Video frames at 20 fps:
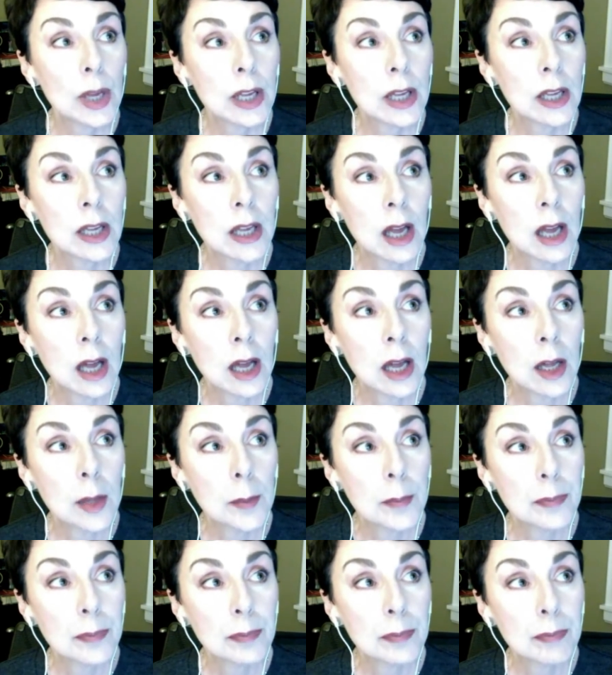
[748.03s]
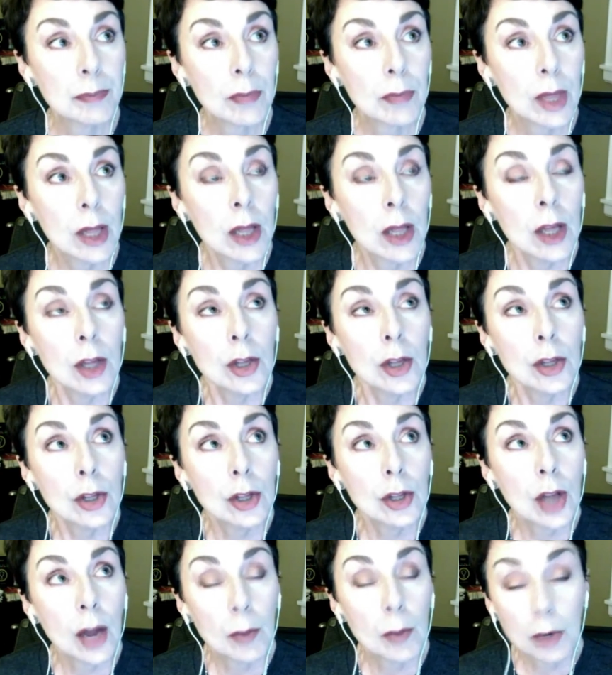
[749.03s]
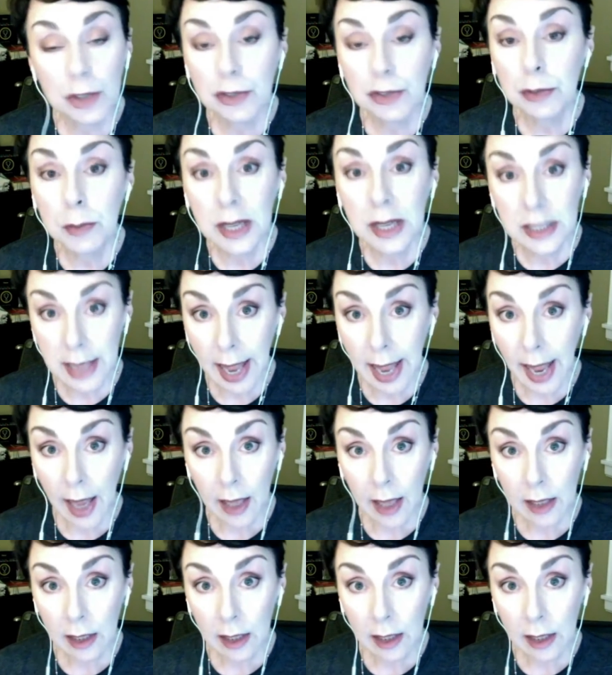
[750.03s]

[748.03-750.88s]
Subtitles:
I worked for my dad.